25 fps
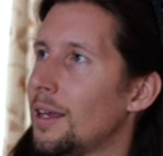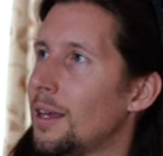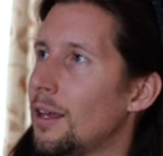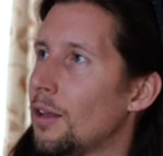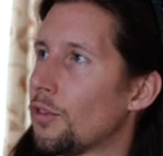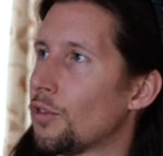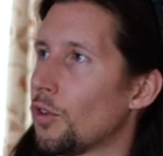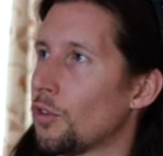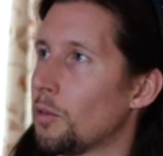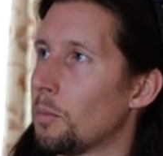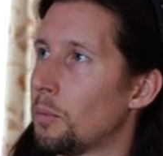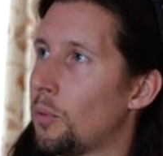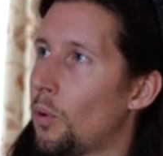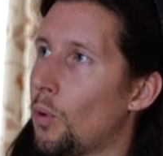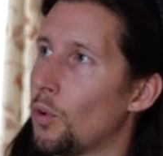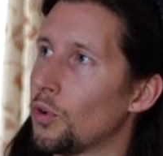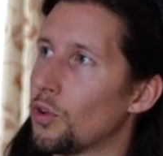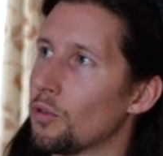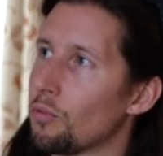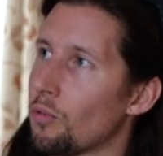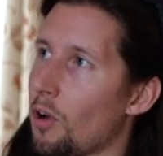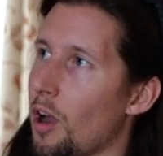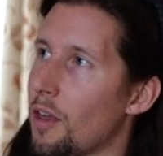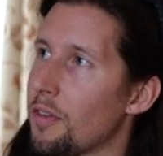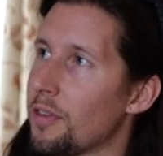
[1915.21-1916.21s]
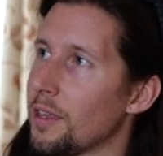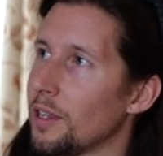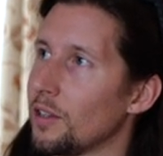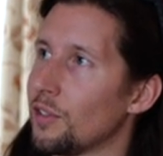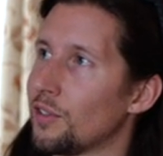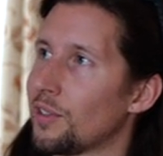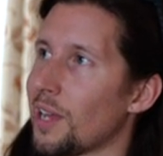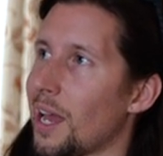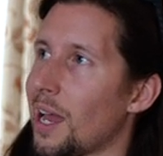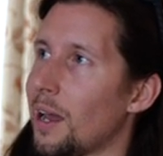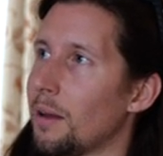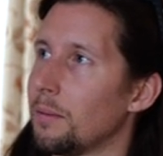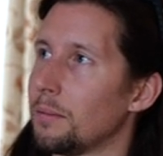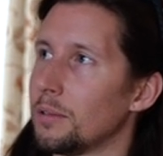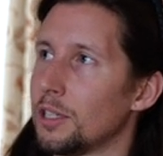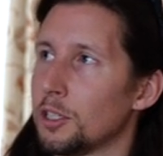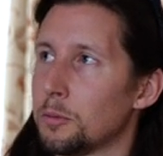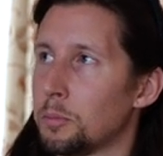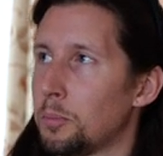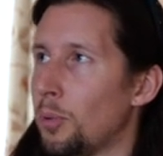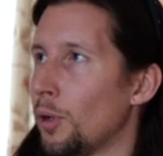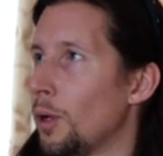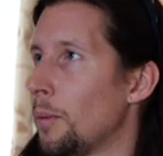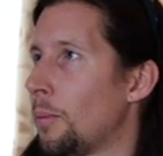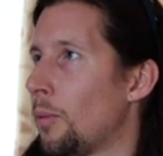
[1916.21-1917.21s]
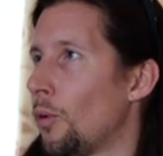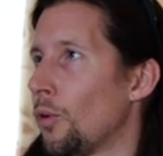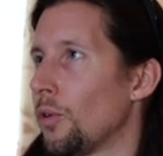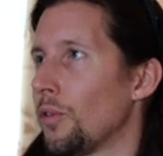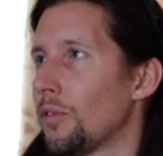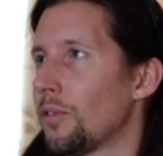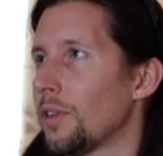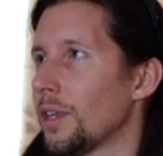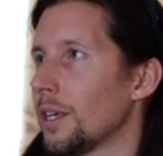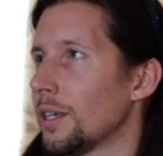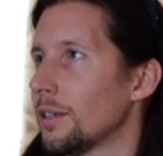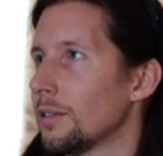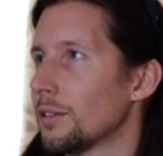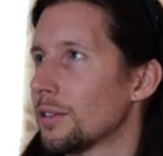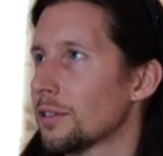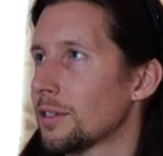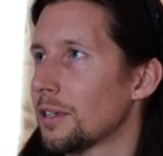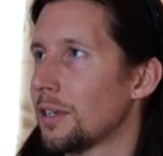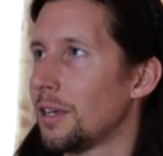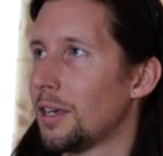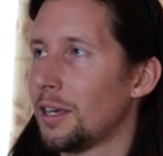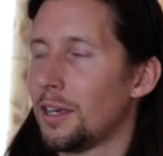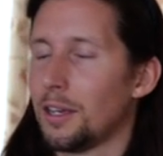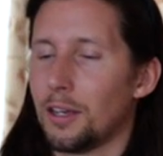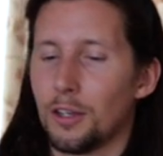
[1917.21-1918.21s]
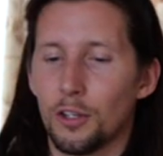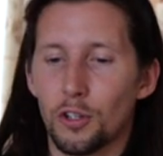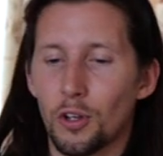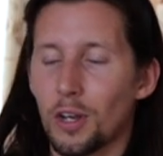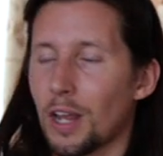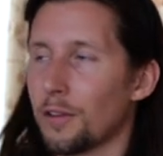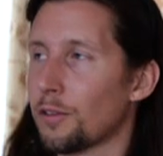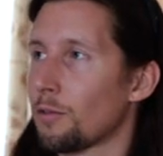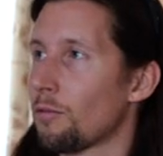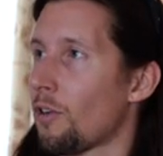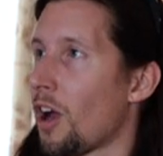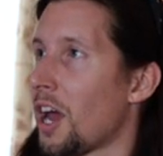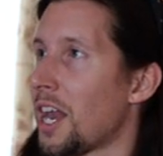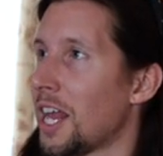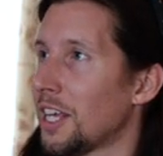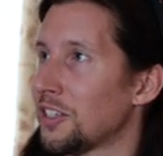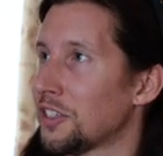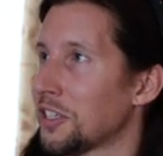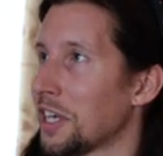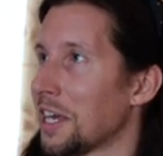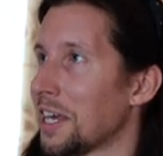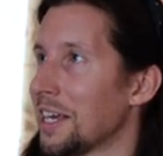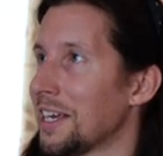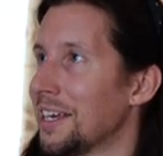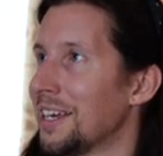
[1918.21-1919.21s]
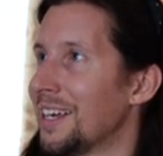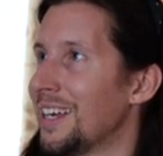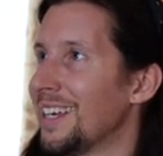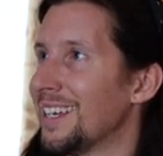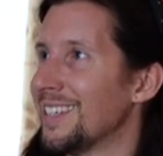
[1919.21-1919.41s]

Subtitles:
So it's important to write things down, just bullet point things. You don't have to write an essay,